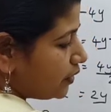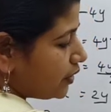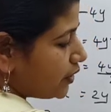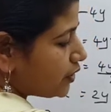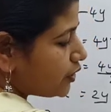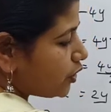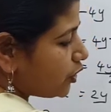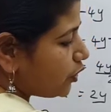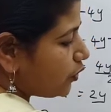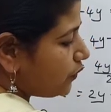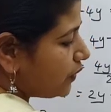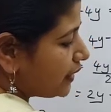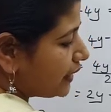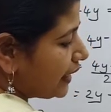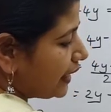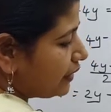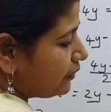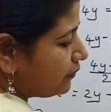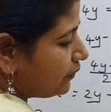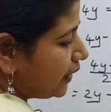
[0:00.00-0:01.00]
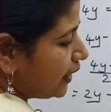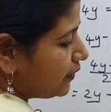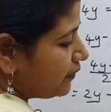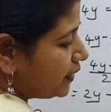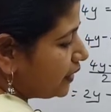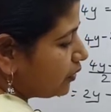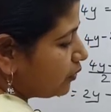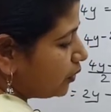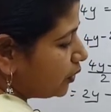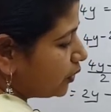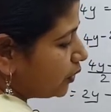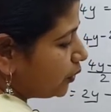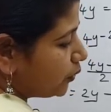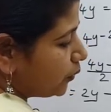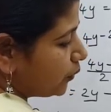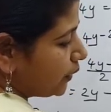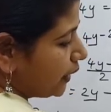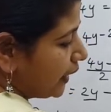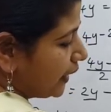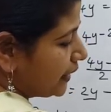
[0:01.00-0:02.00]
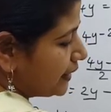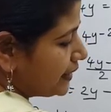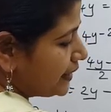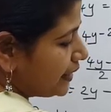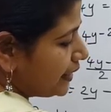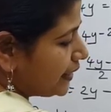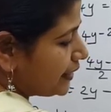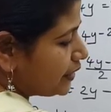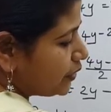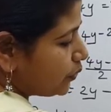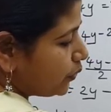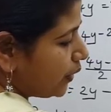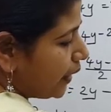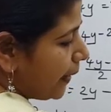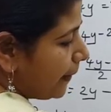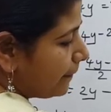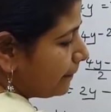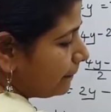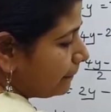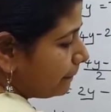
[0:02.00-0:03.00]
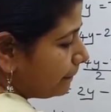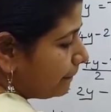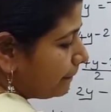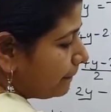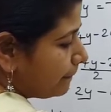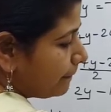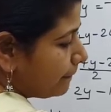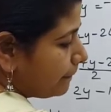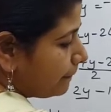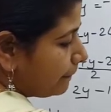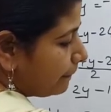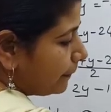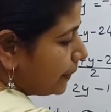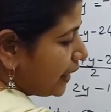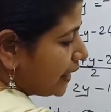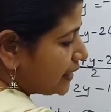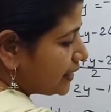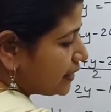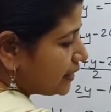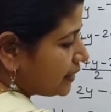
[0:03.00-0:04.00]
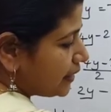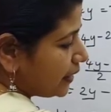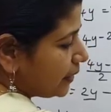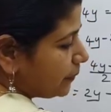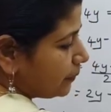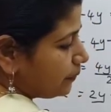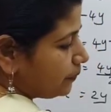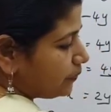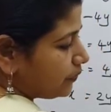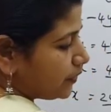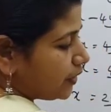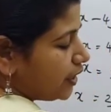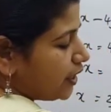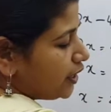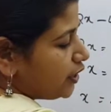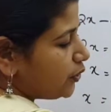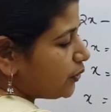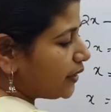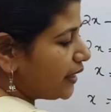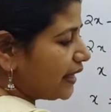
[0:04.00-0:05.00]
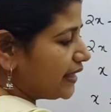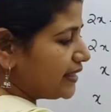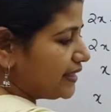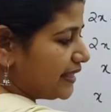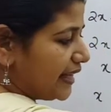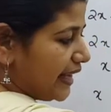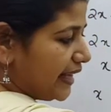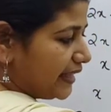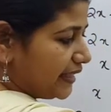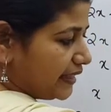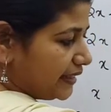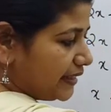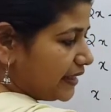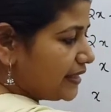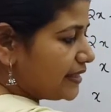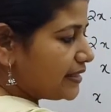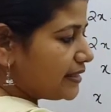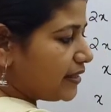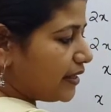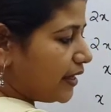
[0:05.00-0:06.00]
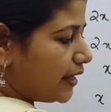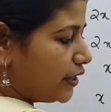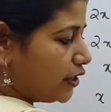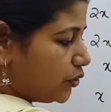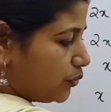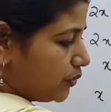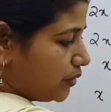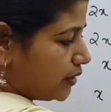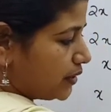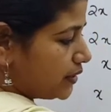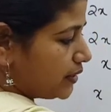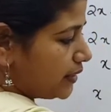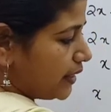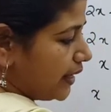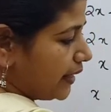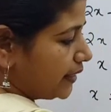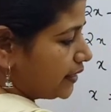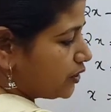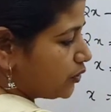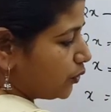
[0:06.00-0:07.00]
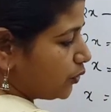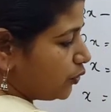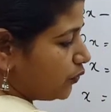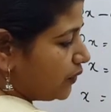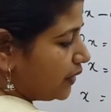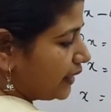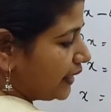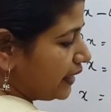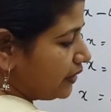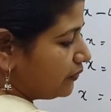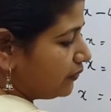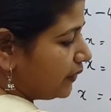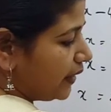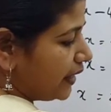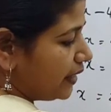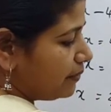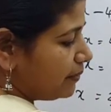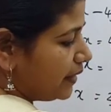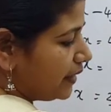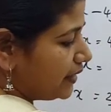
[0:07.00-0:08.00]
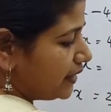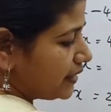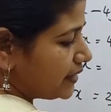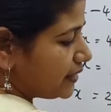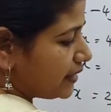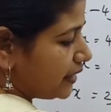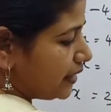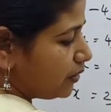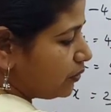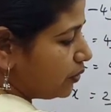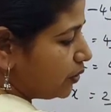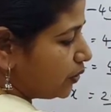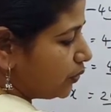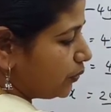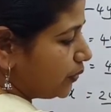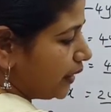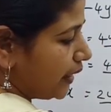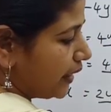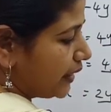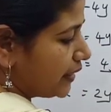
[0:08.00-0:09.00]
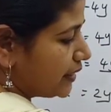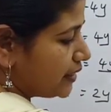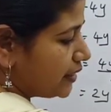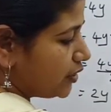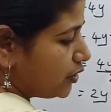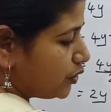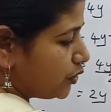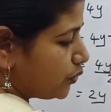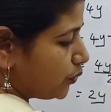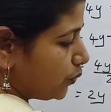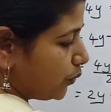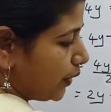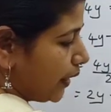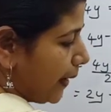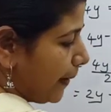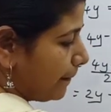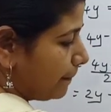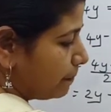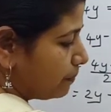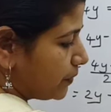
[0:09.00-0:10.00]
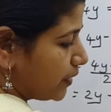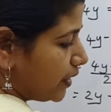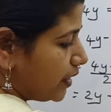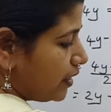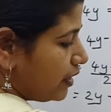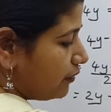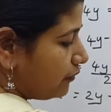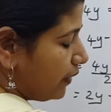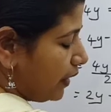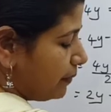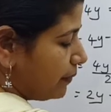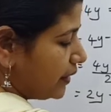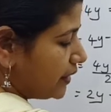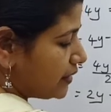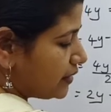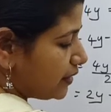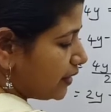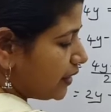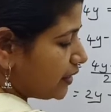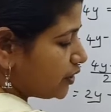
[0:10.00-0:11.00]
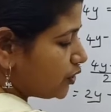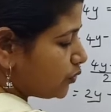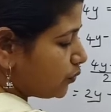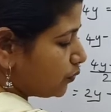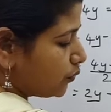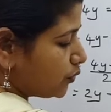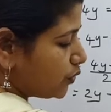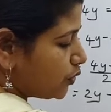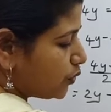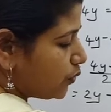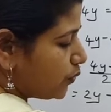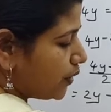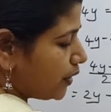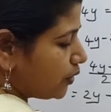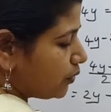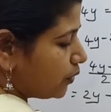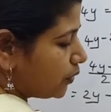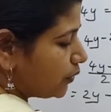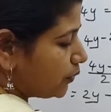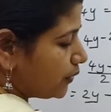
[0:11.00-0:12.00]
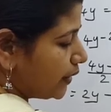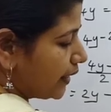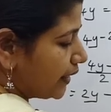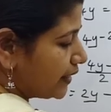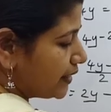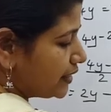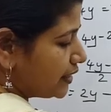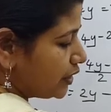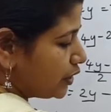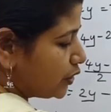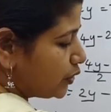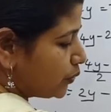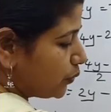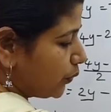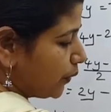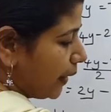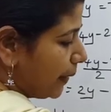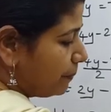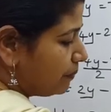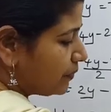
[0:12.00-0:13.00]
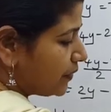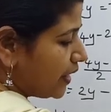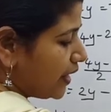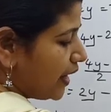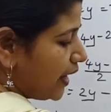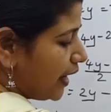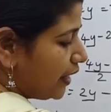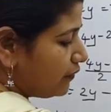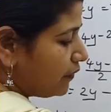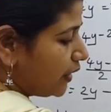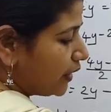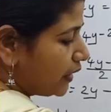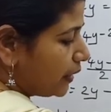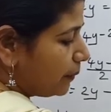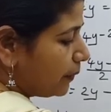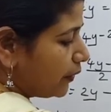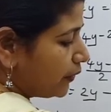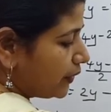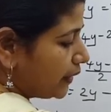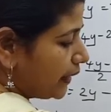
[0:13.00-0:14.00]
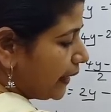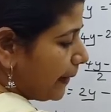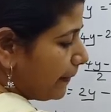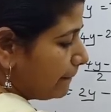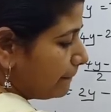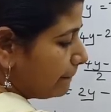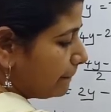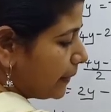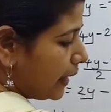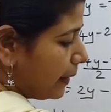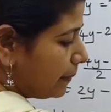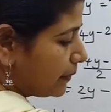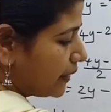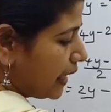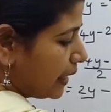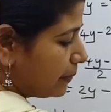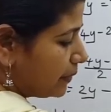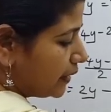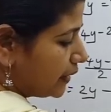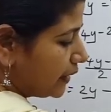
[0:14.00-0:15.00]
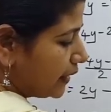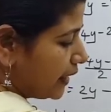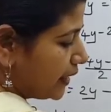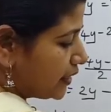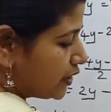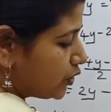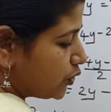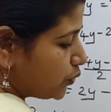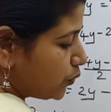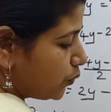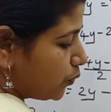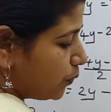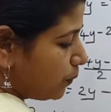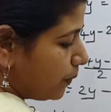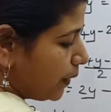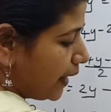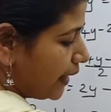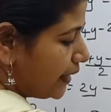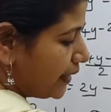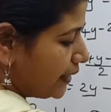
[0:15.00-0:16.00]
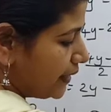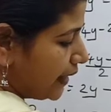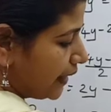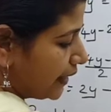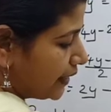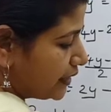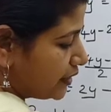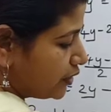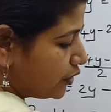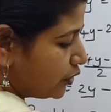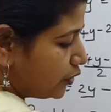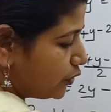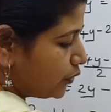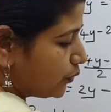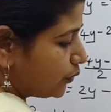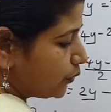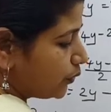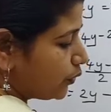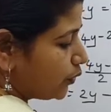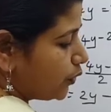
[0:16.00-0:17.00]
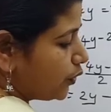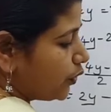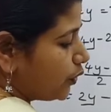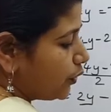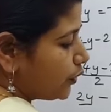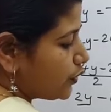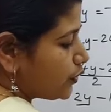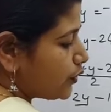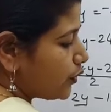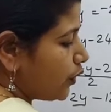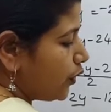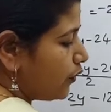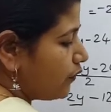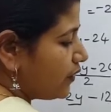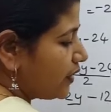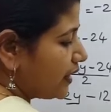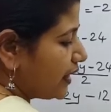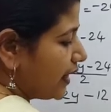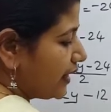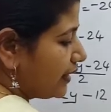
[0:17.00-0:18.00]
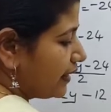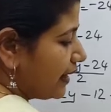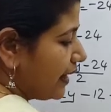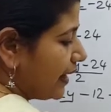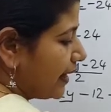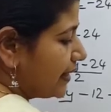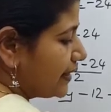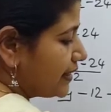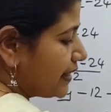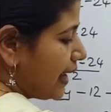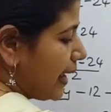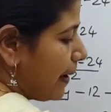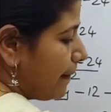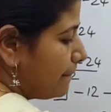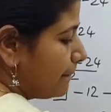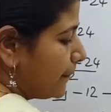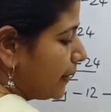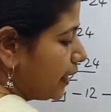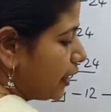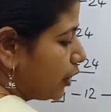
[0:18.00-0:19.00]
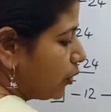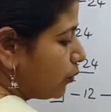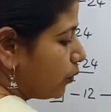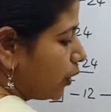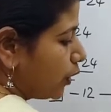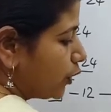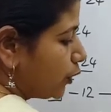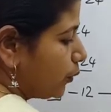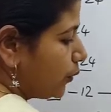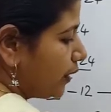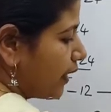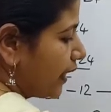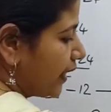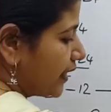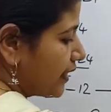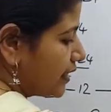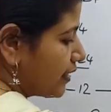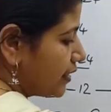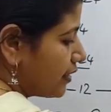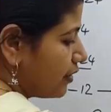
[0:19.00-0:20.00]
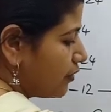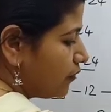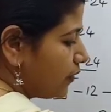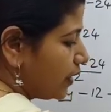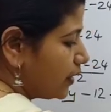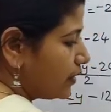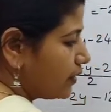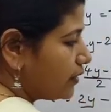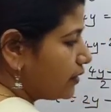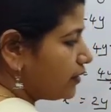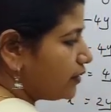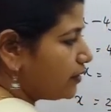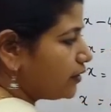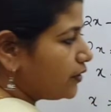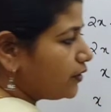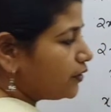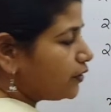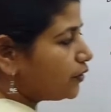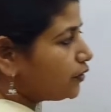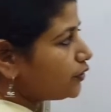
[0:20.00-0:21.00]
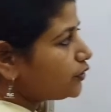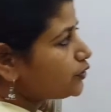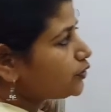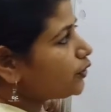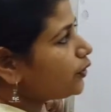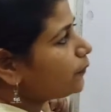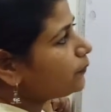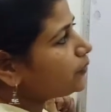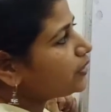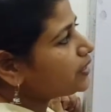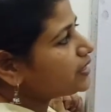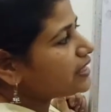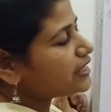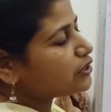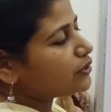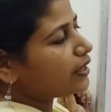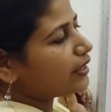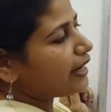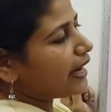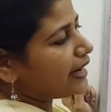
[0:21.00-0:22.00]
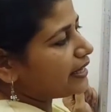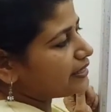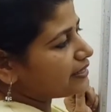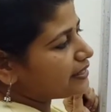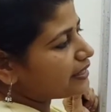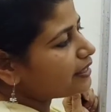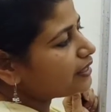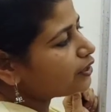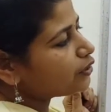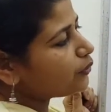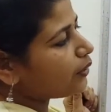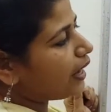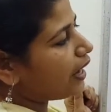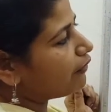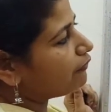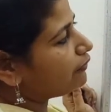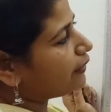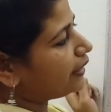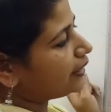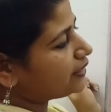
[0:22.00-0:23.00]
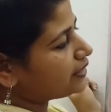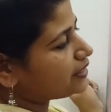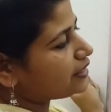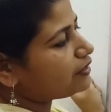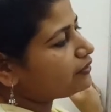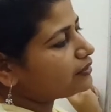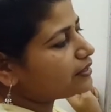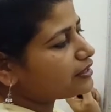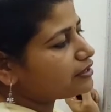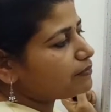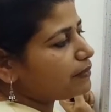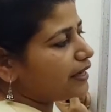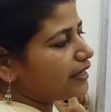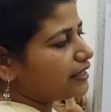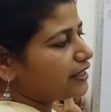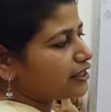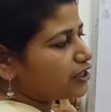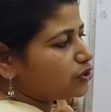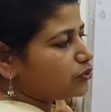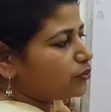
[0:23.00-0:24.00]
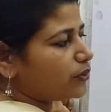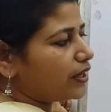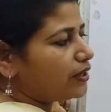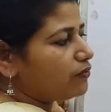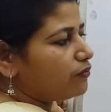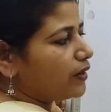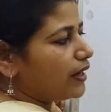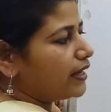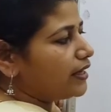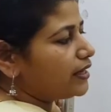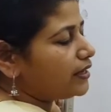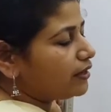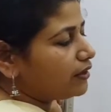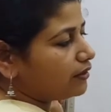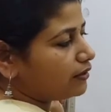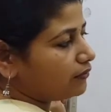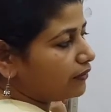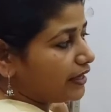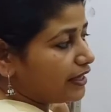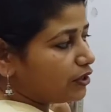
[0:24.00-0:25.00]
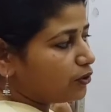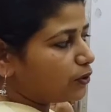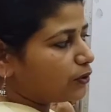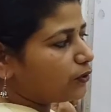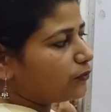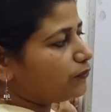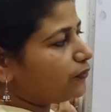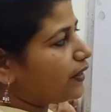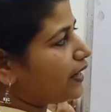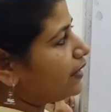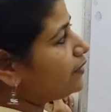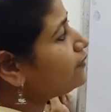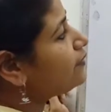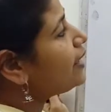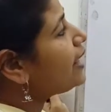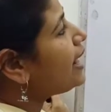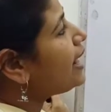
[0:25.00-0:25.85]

So you will get 5 equal to negative 2m plus 3. You can take this 3 into this side. So you will get 5 minus 3 equal to negative 2m. 5 minus 3 is 2. 2 equal to negative 2m. And what about m? M can be written as 2 by negative 2. So we can write m equal to negative 1. So this is your answer. You have find out this minus 2 and y equal to 5